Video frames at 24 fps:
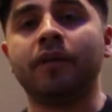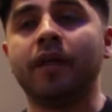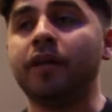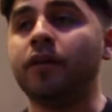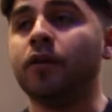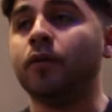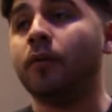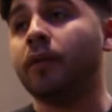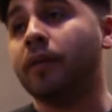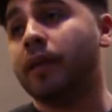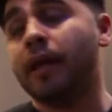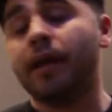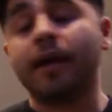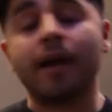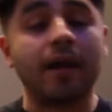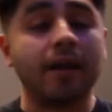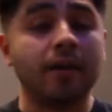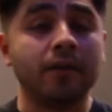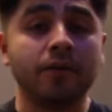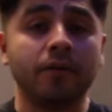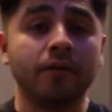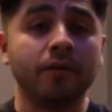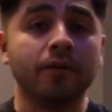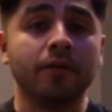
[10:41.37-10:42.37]
They do what they
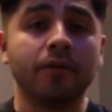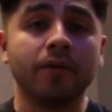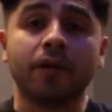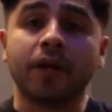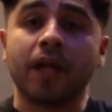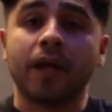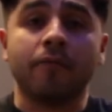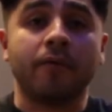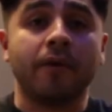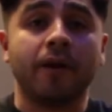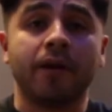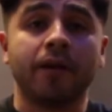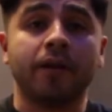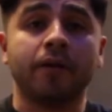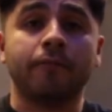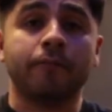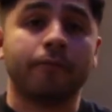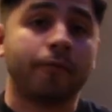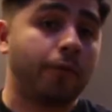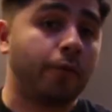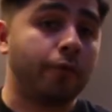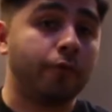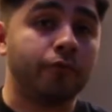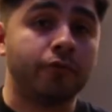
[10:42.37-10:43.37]
gotta do to get ready
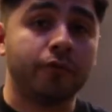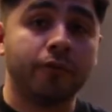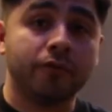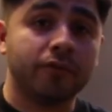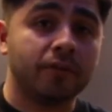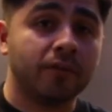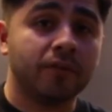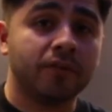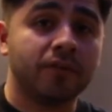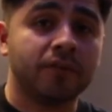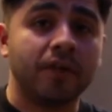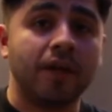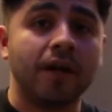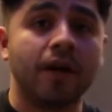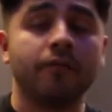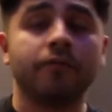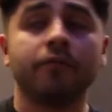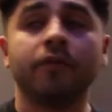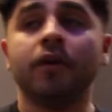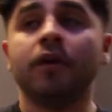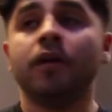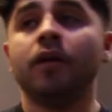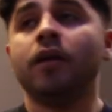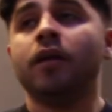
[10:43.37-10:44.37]
for their shoots and
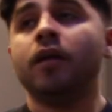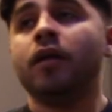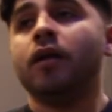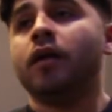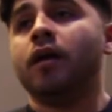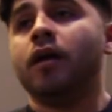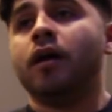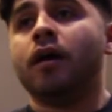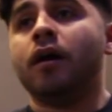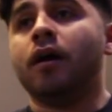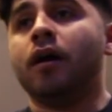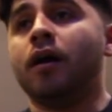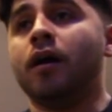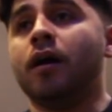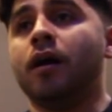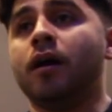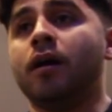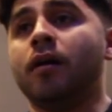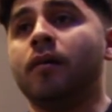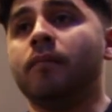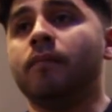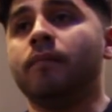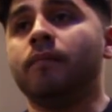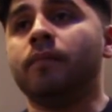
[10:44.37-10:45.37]
stuff.
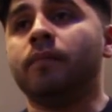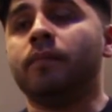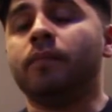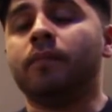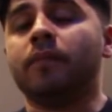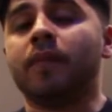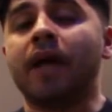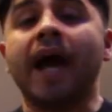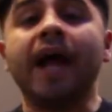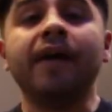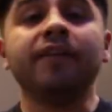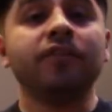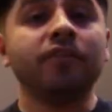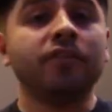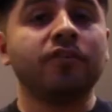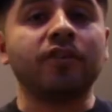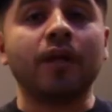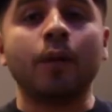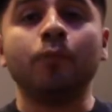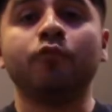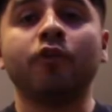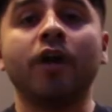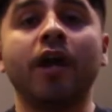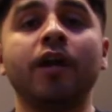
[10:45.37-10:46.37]

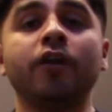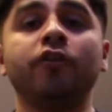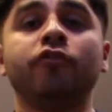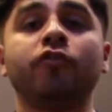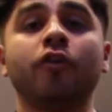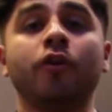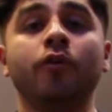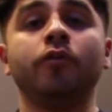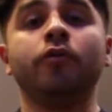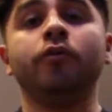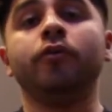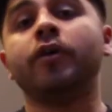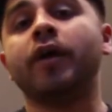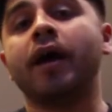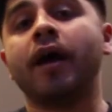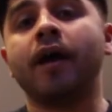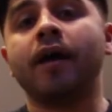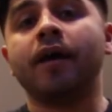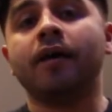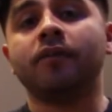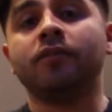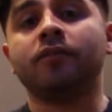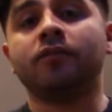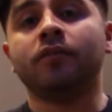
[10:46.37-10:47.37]
I'm trying to show you
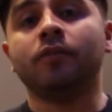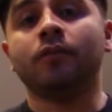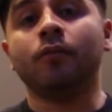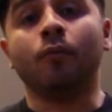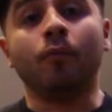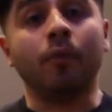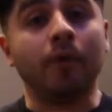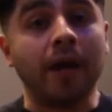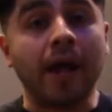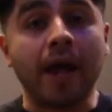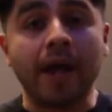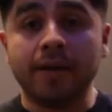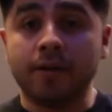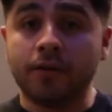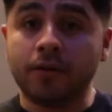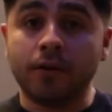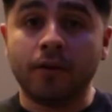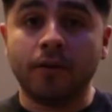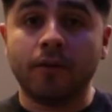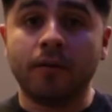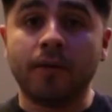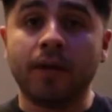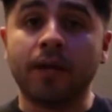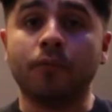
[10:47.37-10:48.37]
guys what I
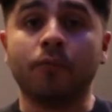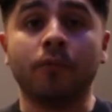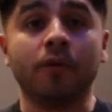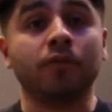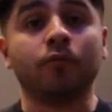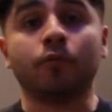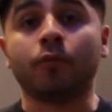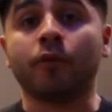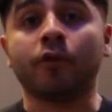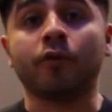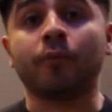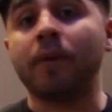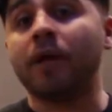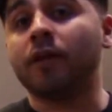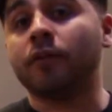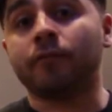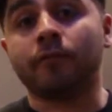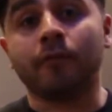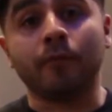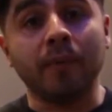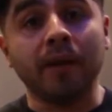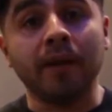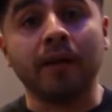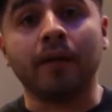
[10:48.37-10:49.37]
do and what's worked best
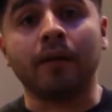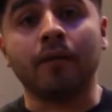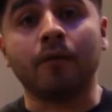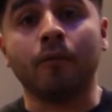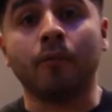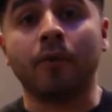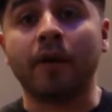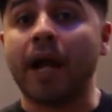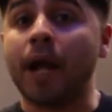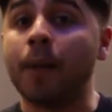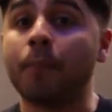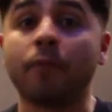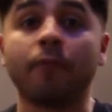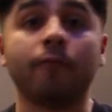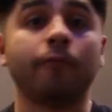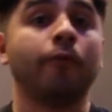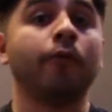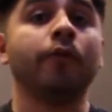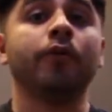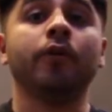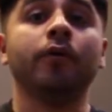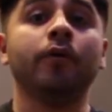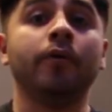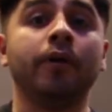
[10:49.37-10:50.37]
for me, what I
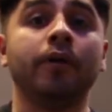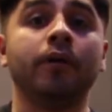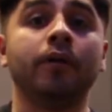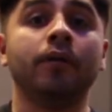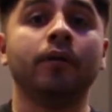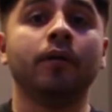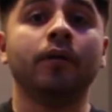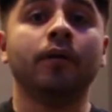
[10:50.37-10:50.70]
prefer doing.